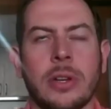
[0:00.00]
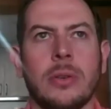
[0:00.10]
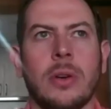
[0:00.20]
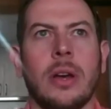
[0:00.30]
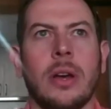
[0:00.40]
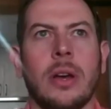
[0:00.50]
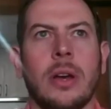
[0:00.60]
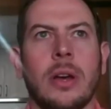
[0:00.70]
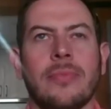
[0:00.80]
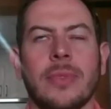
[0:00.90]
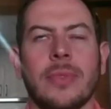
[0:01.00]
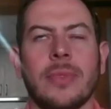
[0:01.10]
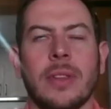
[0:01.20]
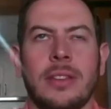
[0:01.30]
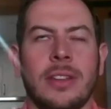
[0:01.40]
so um,
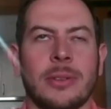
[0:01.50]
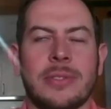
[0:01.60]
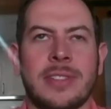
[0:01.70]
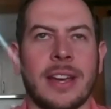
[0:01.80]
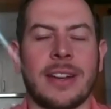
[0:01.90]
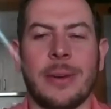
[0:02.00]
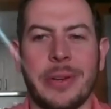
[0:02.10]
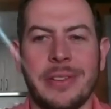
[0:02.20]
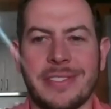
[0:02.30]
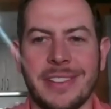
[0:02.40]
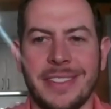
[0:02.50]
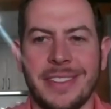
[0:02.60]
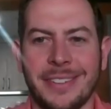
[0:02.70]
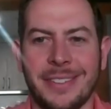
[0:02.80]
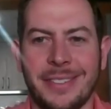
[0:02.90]
you know tech companies and
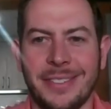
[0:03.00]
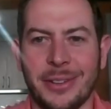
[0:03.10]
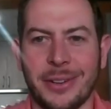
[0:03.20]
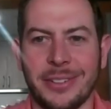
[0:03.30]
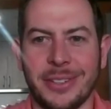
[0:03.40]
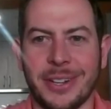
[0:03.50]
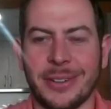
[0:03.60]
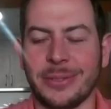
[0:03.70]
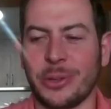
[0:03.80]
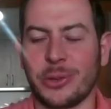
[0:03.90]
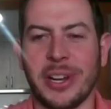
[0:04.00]
their their you know